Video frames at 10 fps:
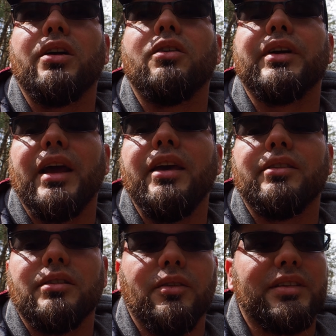an
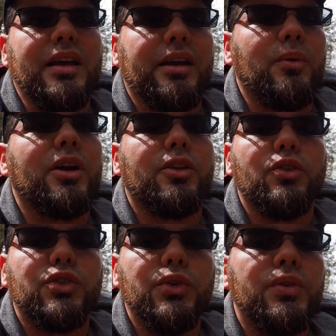eighth of a second, one of
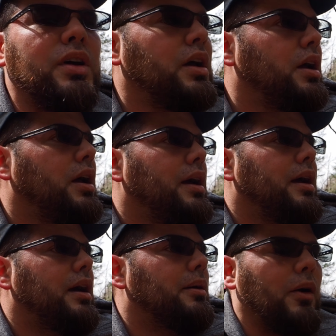those two.
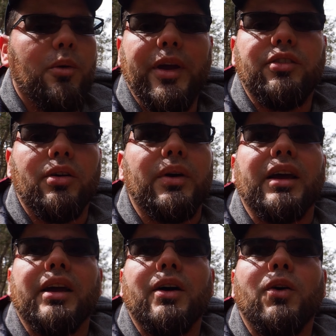I will make sure when
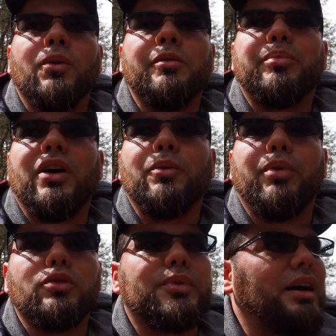I get home with
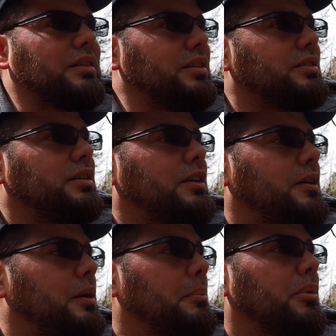post-process.
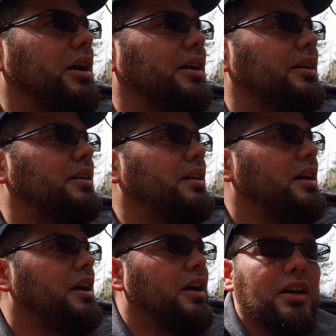But
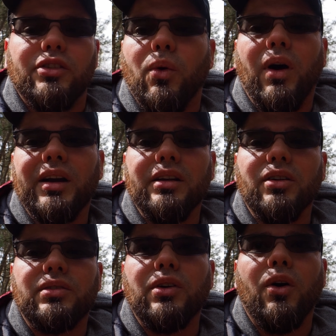the water
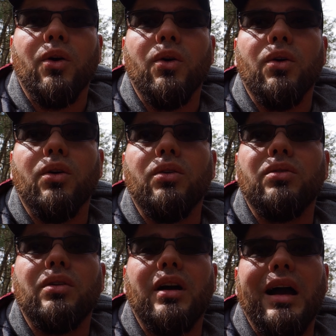looks so
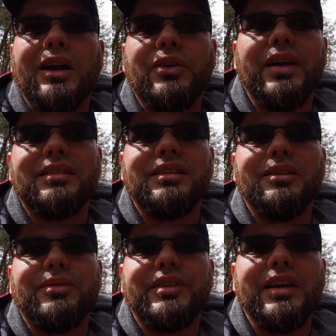
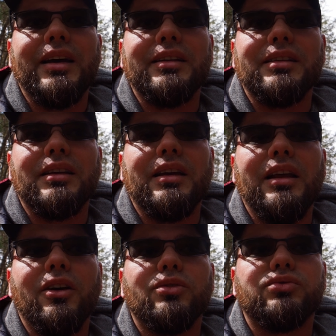aggressive, yet
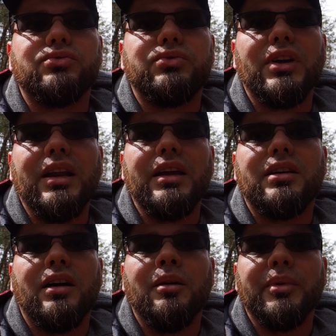it looks really
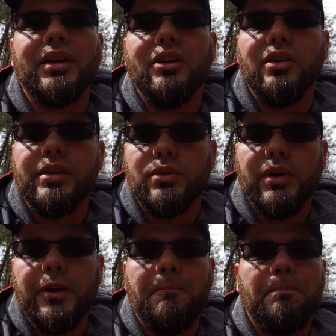calming looking
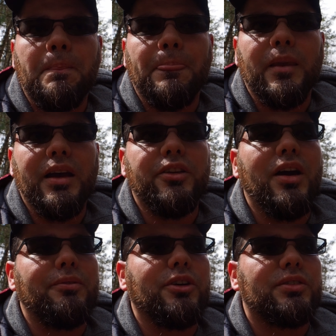to it. And
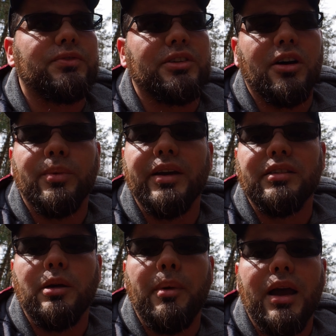you have the sunrise
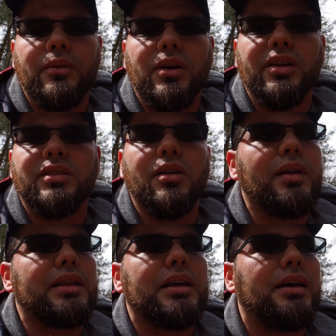in the background and stuff
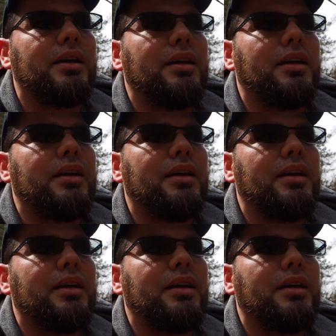like that.